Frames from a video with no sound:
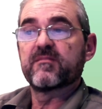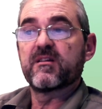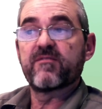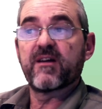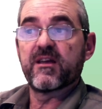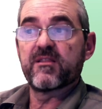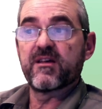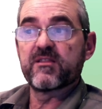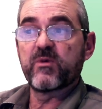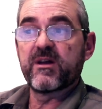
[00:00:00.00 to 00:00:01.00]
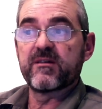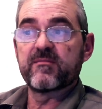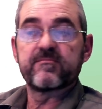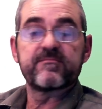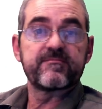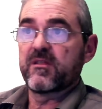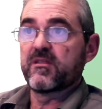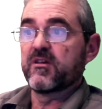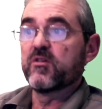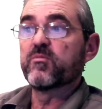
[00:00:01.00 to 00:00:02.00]
If I add that one, then
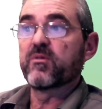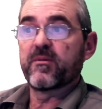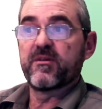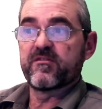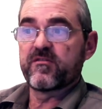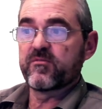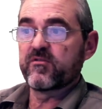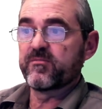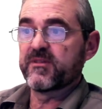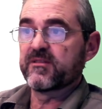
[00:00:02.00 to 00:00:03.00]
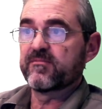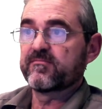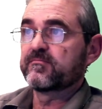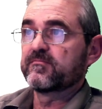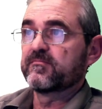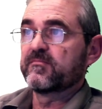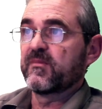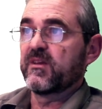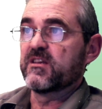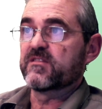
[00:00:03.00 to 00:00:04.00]
the new probability of improvement
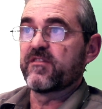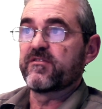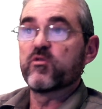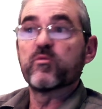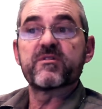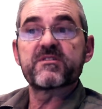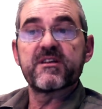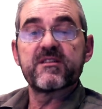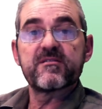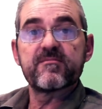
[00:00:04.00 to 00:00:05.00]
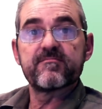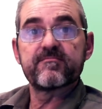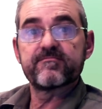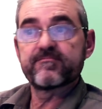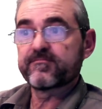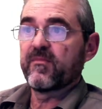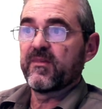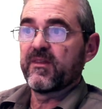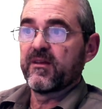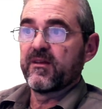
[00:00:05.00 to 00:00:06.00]
is 52%.
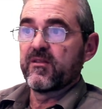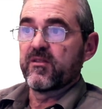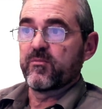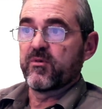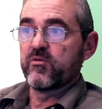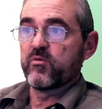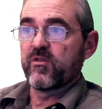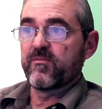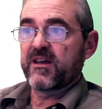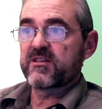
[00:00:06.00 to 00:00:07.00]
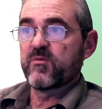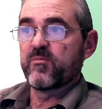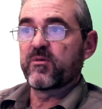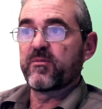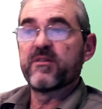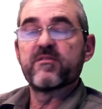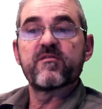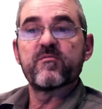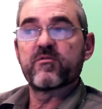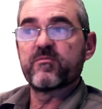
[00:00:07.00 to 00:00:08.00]
The point with maximum probability of
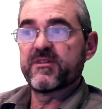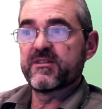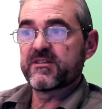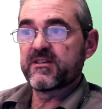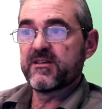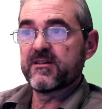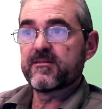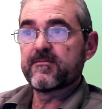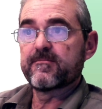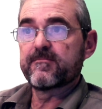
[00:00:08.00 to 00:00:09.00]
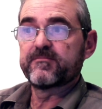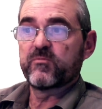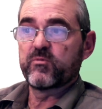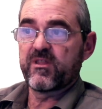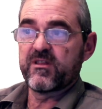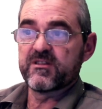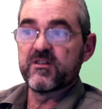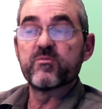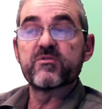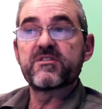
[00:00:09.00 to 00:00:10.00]
improvement is here with this
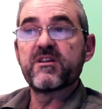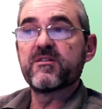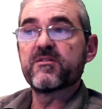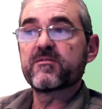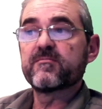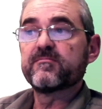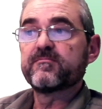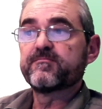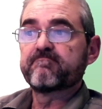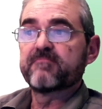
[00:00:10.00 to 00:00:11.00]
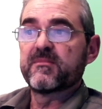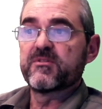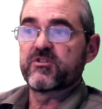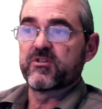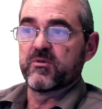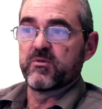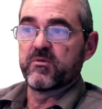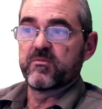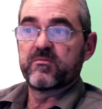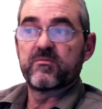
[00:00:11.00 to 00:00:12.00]
new posterior,
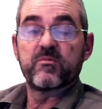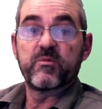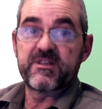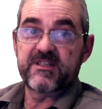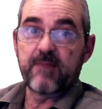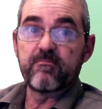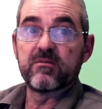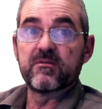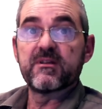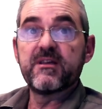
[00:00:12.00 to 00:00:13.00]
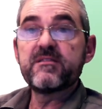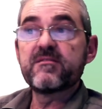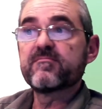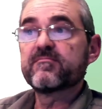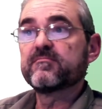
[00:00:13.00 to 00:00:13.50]
so we sample it.